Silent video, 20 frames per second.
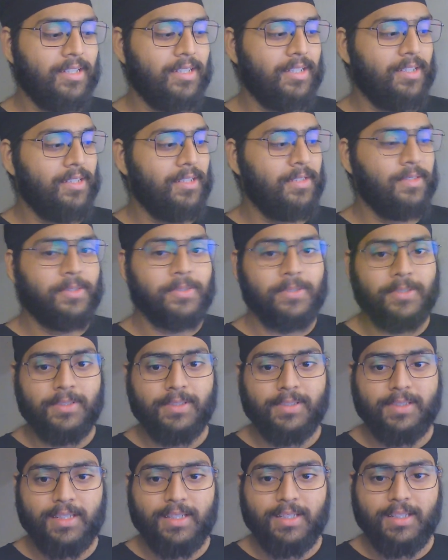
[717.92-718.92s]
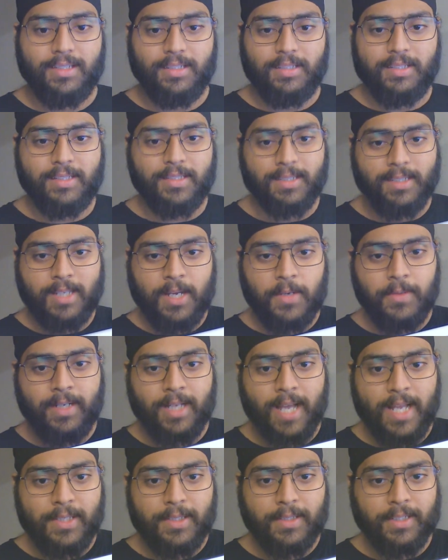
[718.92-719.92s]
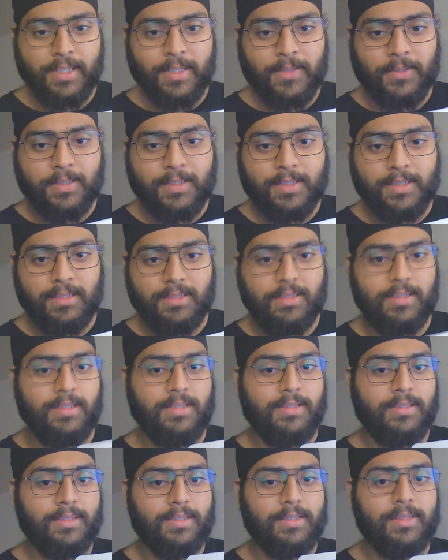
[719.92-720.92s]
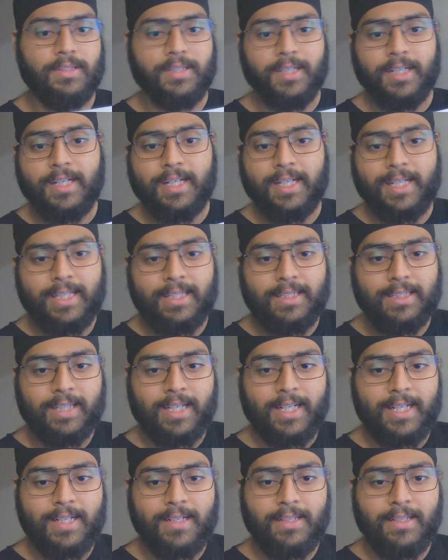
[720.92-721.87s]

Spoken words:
So this is how it actually looks. The circuitry inside,